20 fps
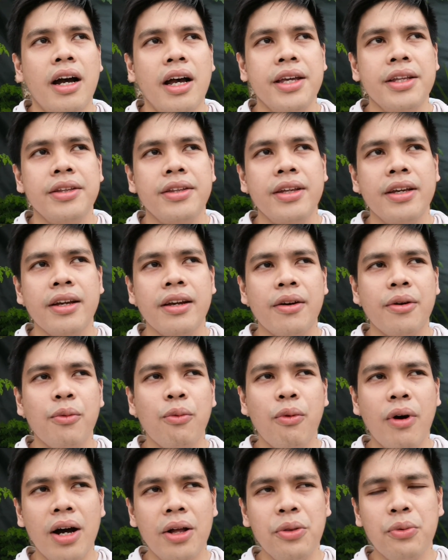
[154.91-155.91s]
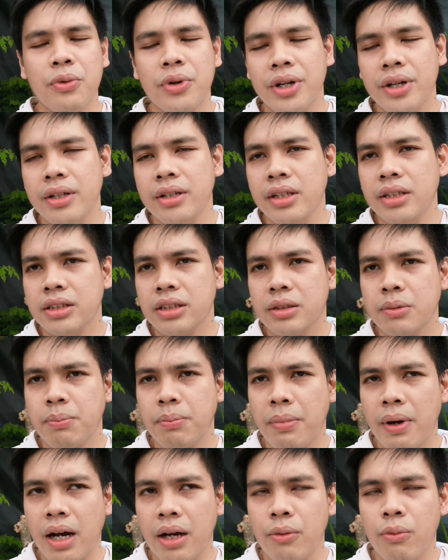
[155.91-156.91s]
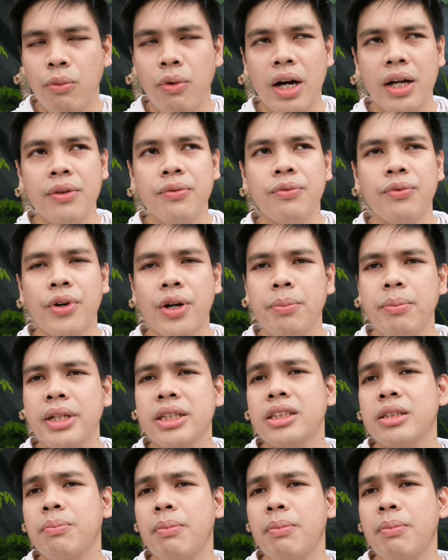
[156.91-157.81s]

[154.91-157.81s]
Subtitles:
I think one verb in